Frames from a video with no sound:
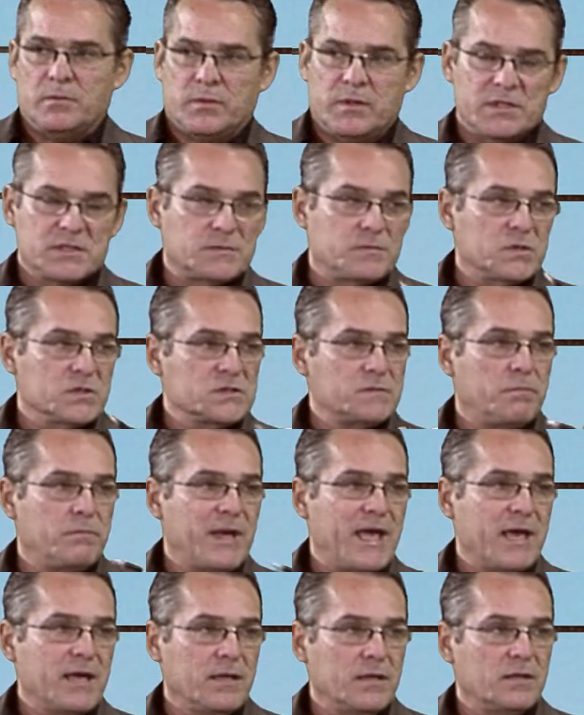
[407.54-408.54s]
principles
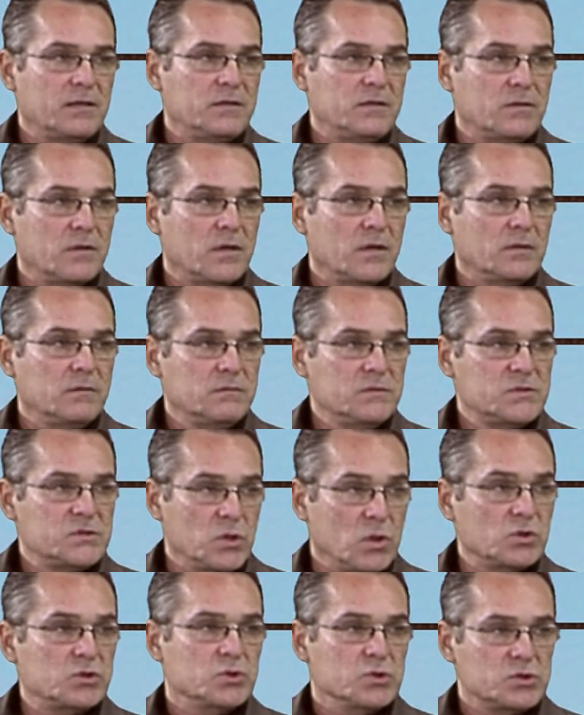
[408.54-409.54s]
back into our
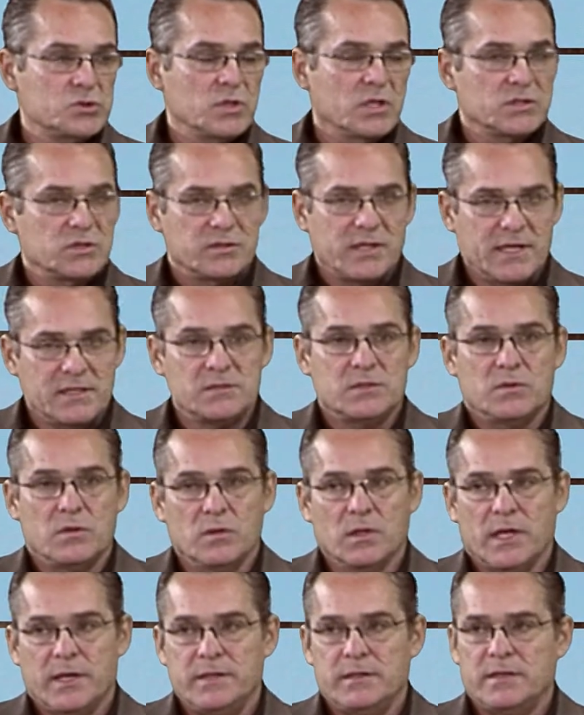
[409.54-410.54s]
social structure. That's the
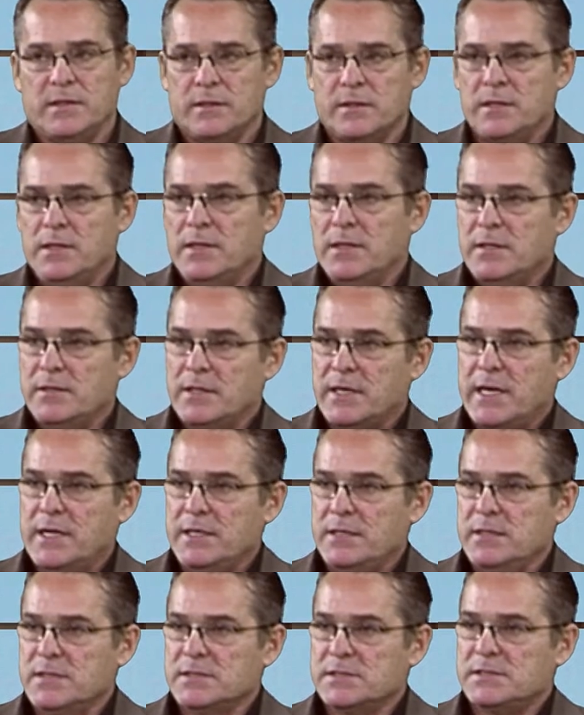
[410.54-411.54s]
whole idea. The
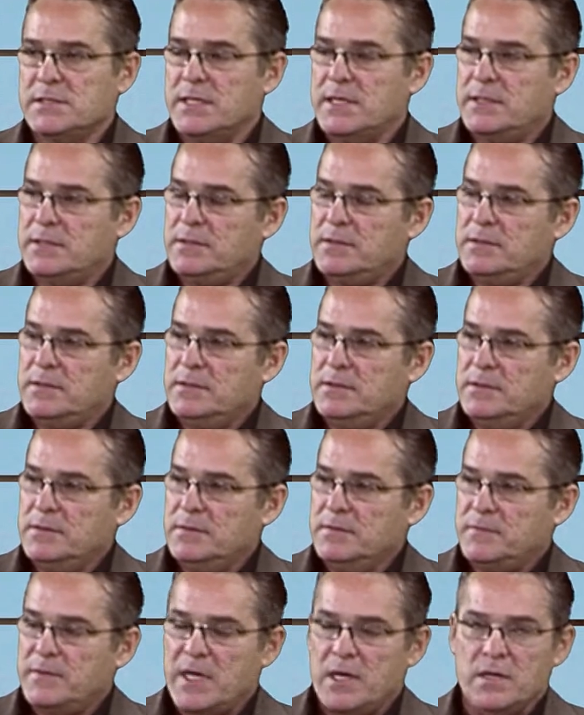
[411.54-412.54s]
idea is that
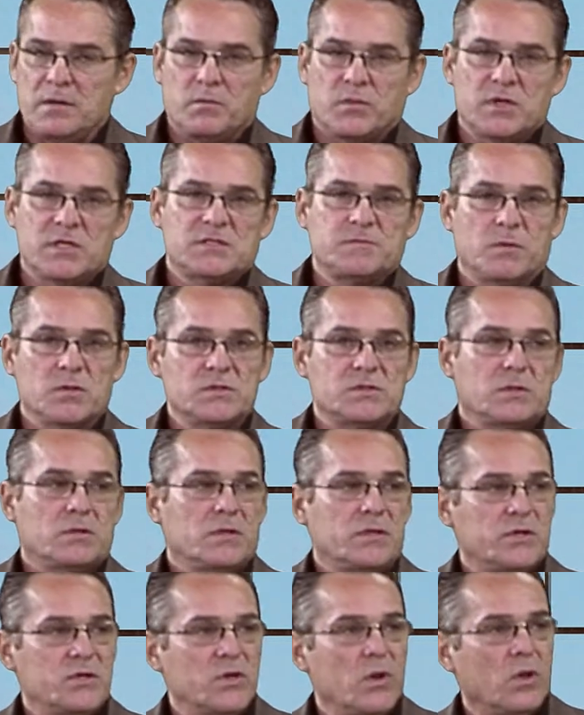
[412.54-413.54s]
founding principles are
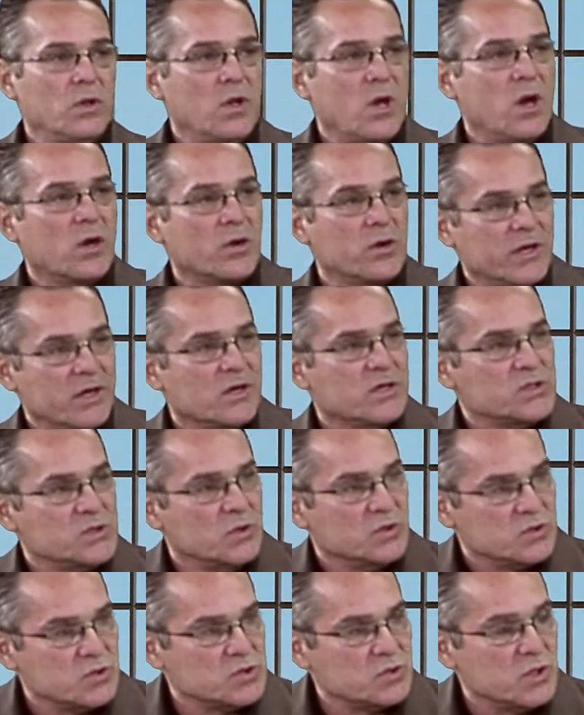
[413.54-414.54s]
no longer in our
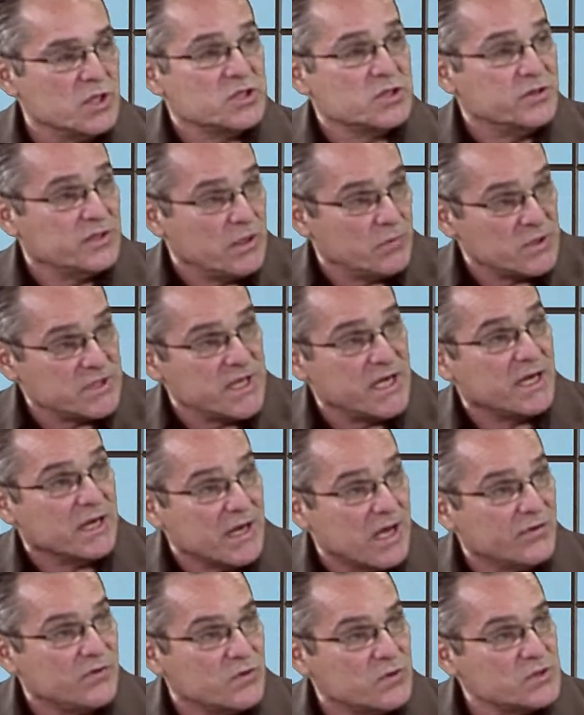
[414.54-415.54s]
social structure, and they were taken
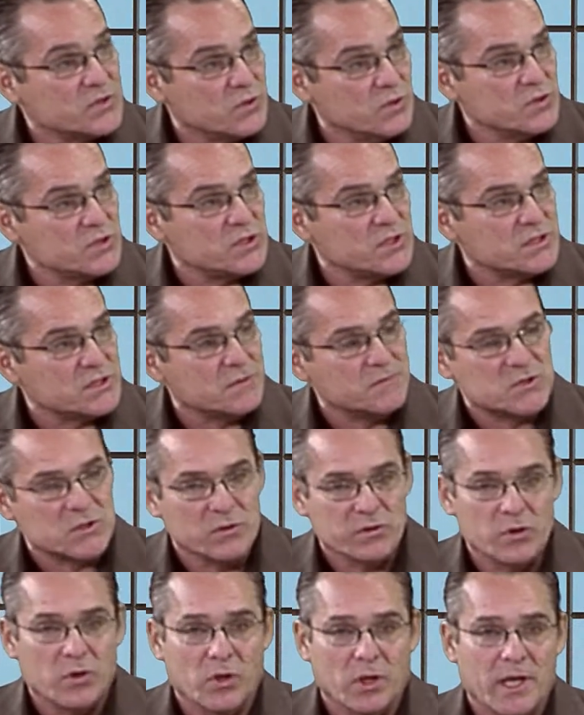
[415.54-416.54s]
out through the school system. So
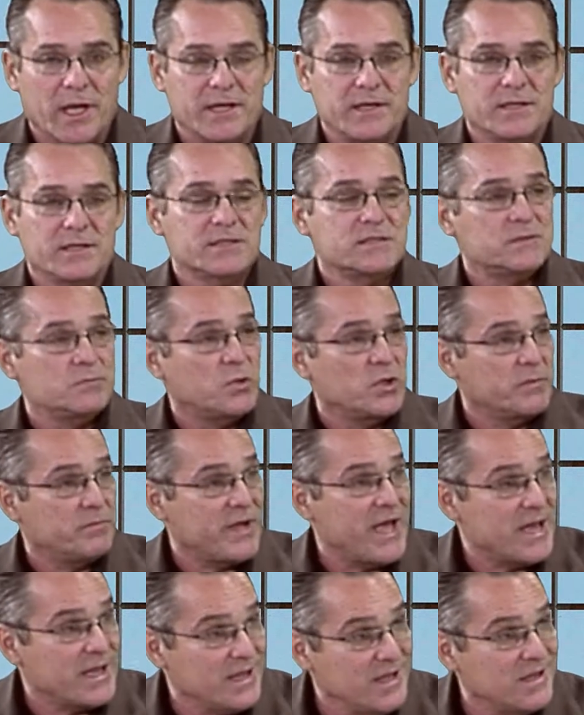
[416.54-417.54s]
the whole idea is to put it
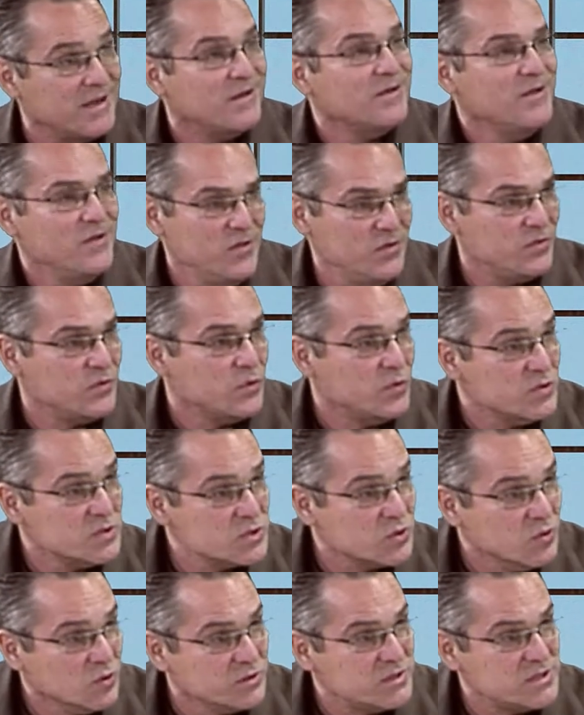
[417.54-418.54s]
back in through the
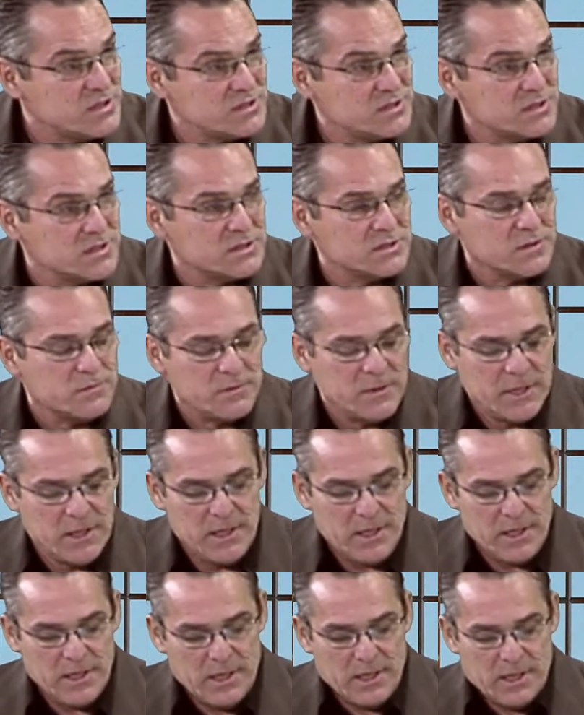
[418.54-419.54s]
school system.
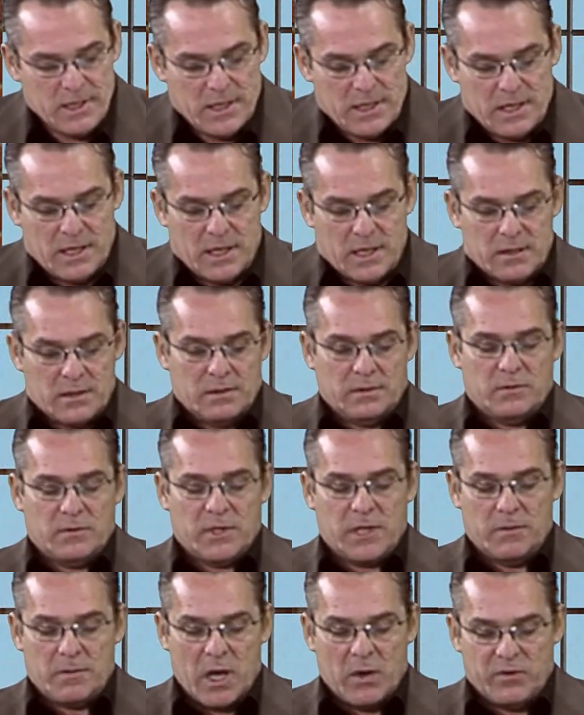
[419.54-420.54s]
And we
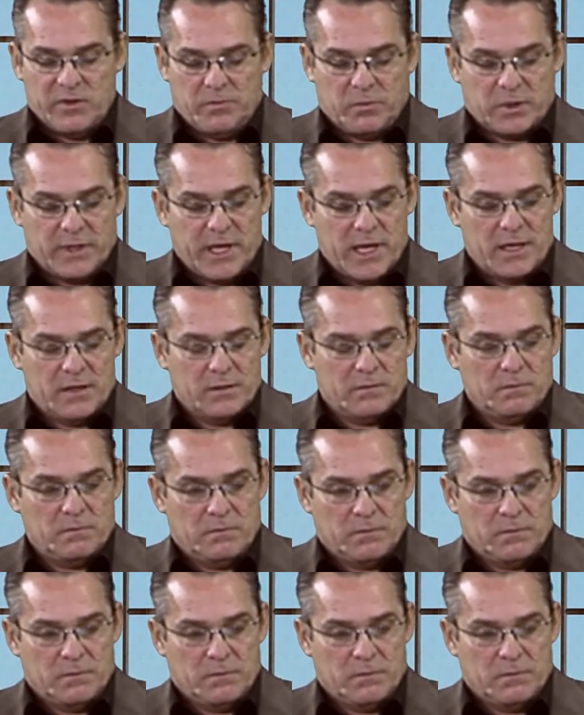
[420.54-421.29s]
came out with a plan,